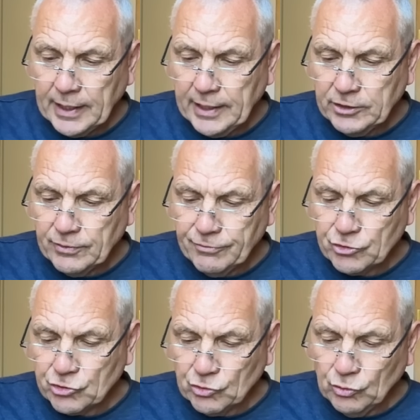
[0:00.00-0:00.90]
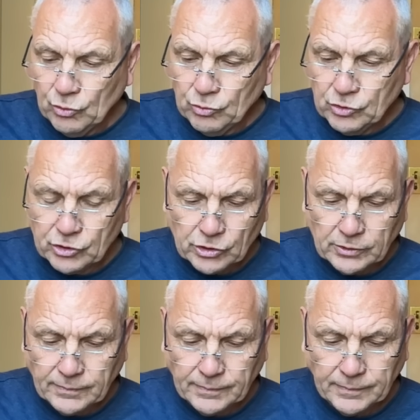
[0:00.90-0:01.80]
Eight of Swords,
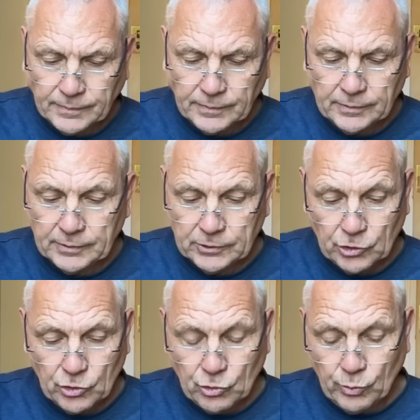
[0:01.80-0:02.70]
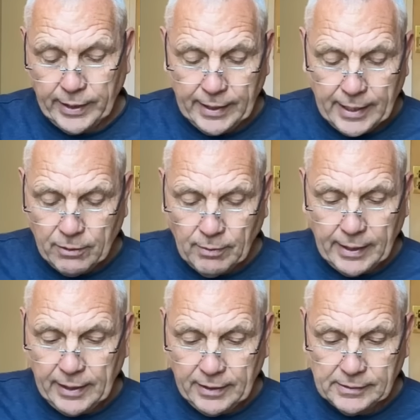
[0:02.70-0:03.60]
quick
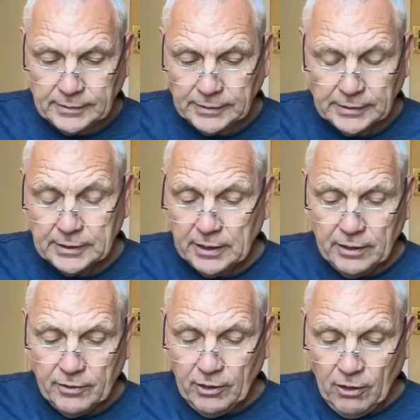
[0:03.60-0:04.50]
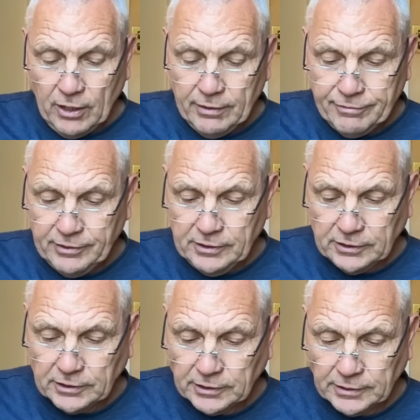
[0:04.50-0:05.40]
getaway, huh? The
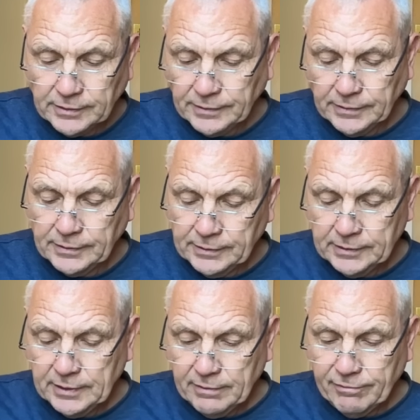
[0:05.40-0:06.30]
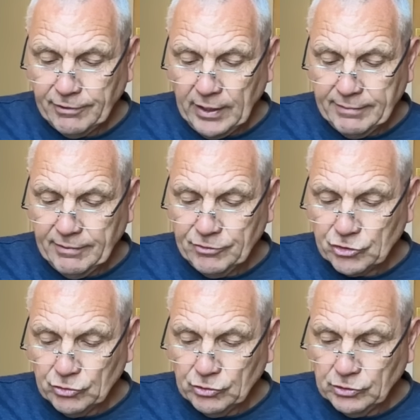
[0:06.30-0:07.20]
Hierophant, Five of
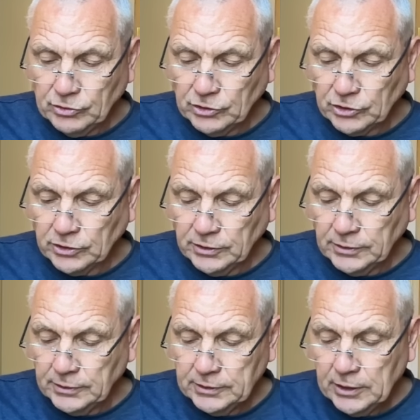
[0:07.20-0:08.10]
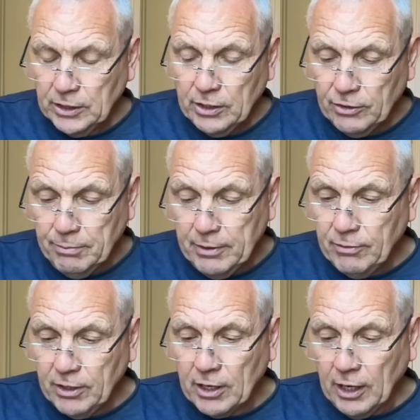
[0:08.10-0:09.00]
Swords, the
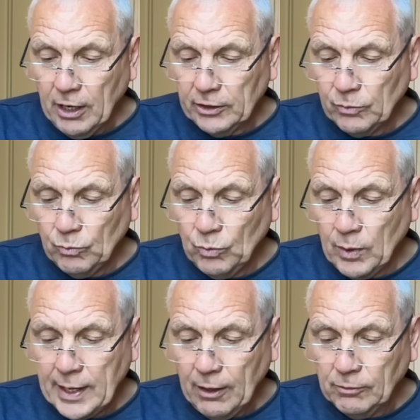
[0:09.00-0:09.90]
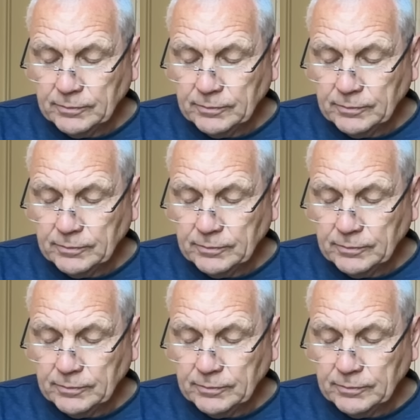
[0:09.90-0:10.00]
Moon card. Wow.